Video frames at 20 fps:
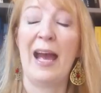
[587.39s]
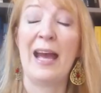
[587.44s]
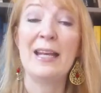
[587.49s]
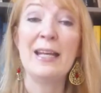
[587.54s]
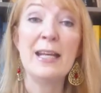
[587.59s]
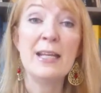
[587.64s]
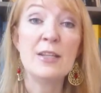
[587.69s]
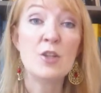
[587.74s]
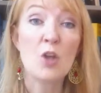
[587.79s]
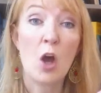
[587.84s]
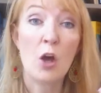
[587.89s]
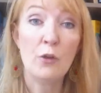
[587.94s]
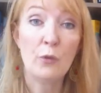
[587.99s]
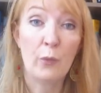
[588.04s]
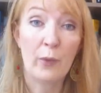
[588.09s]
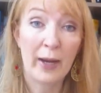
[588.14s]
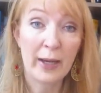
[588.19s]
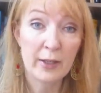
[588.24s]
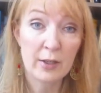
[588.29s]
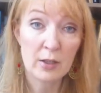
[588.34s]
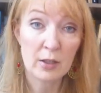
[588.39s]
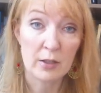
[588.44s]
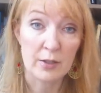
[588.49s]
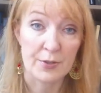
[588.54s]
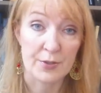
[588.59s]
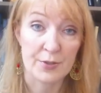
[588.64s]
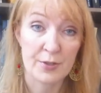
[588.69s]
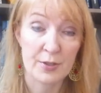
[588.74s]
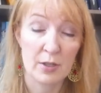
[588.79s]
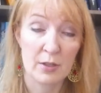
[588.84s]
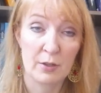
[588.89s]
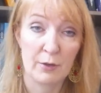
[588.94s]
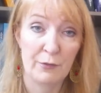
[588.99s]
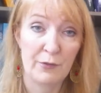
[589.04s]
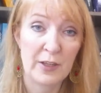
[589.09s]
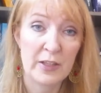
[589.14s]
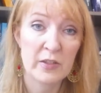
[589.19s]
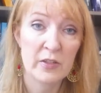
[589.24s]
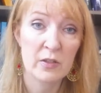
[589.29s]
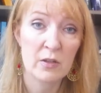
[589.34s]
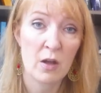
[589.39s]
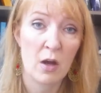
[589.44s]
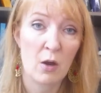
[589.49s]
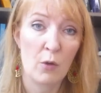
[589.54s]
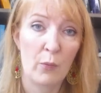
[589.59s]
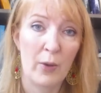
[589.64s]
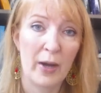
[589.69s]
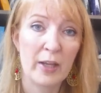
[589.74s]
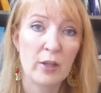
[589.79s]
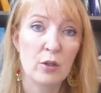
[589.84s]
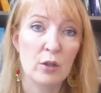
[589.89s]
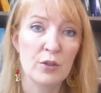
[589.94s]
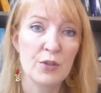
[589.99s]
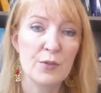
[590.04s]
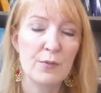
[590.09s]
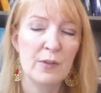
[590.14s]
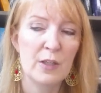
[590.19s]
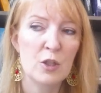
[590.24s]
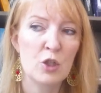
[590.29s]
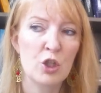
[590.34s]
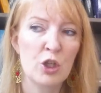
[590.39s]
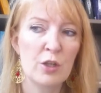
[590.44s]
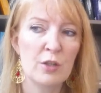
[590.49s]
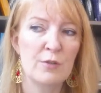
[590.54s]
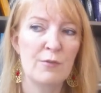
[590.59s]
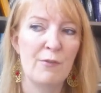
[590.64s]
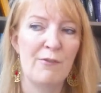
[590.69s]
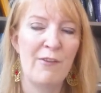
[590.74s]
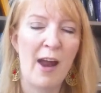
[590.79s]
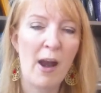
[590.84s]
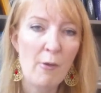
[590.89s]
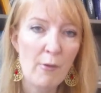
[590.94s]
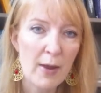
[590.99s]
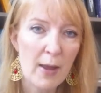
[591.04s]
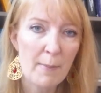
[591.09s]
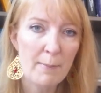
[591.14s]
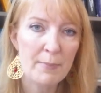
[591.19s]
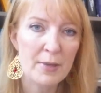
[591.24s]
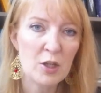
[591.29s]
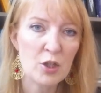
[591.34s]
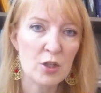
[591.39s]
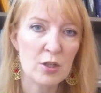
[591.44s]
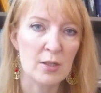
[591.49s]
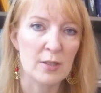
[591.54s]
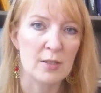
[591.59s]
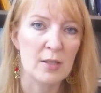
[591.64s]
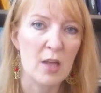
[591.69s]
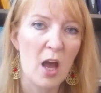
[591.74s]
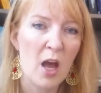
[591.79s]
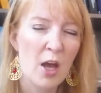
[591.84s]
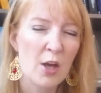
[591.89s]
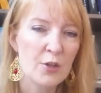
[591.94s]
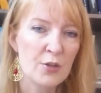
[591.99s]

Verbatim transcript: and it's on Regulus, the fixed star Regulus, which is very ambitious.